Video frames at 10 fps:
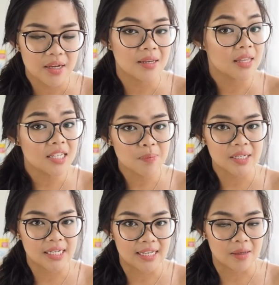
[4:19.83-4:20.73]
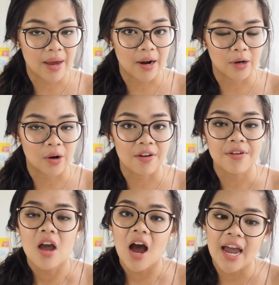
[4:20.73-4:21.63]
In this particular
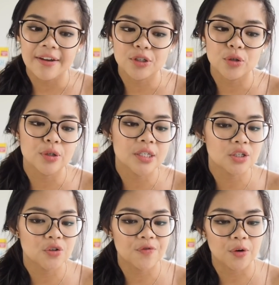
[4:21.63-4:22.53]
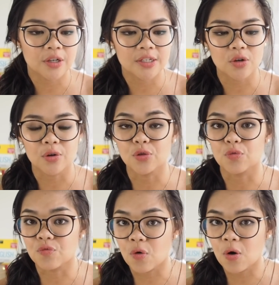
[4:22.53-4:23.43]
paragraph, I have chosen to focus on the
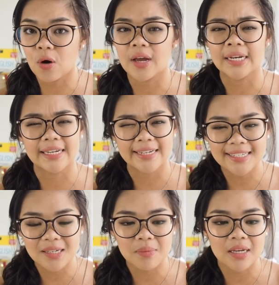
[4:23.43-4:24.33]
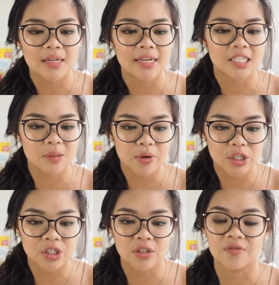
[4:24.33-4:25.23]
raw and intimate
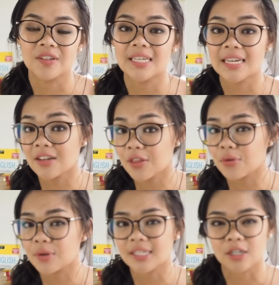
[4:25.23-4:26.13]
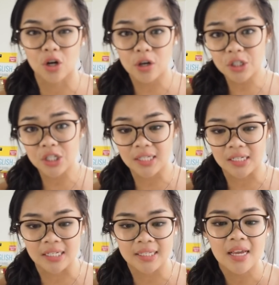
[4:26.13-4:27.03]
expression of his inner thoughts and
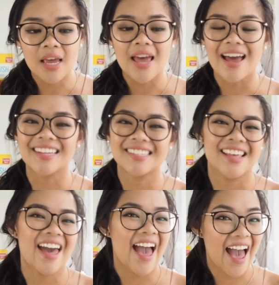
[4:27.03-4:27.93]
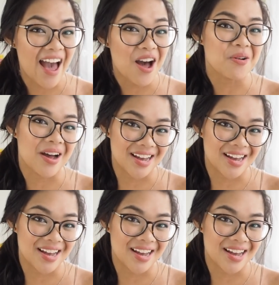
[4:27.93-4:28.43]
consciousness as the how